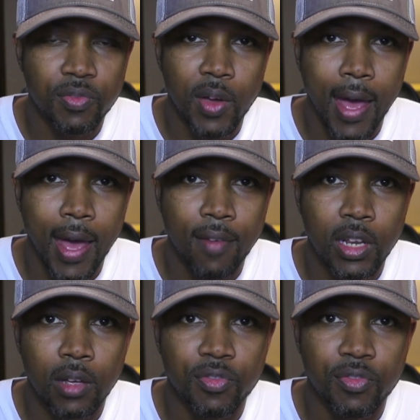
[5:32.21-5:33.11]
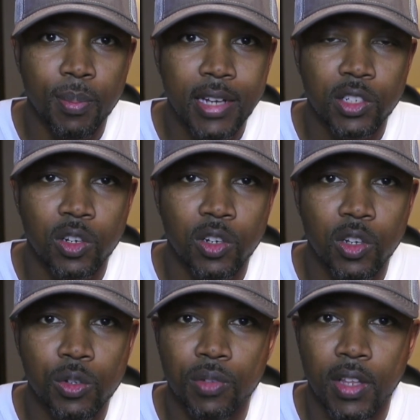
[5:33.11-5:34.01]
If you have any information or
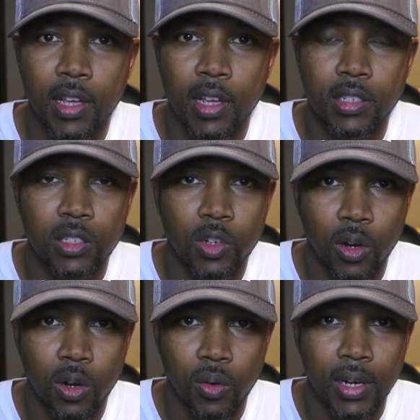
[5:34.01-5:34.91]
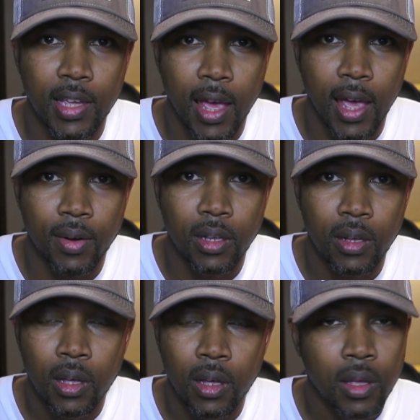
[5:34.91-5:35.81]
news of things that's going on in the county,
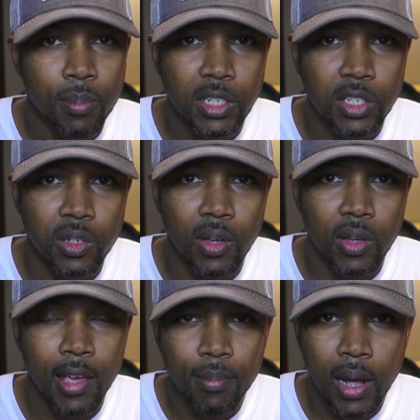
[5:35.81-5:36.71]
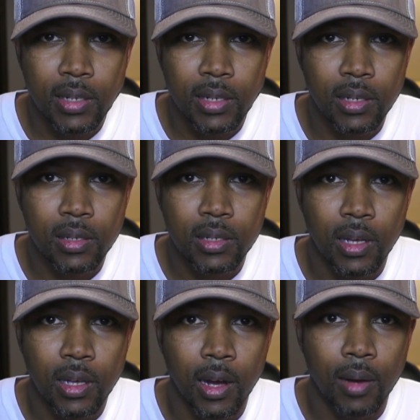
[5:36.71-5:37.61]
make sure you inbox
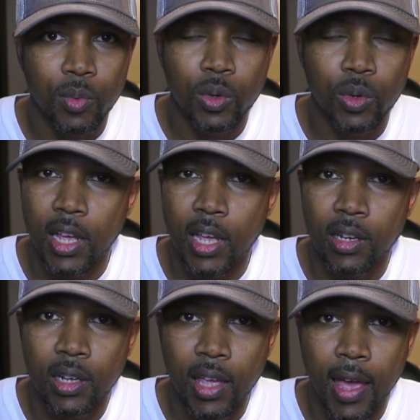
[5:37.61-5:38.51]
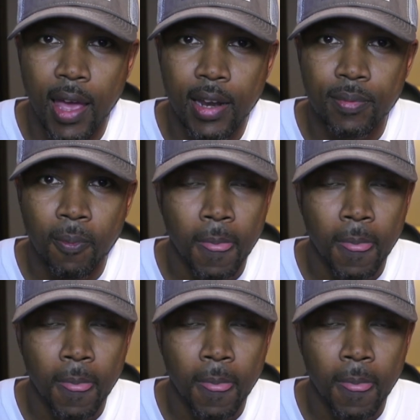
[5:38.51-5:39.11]
us. We'll take a look at it.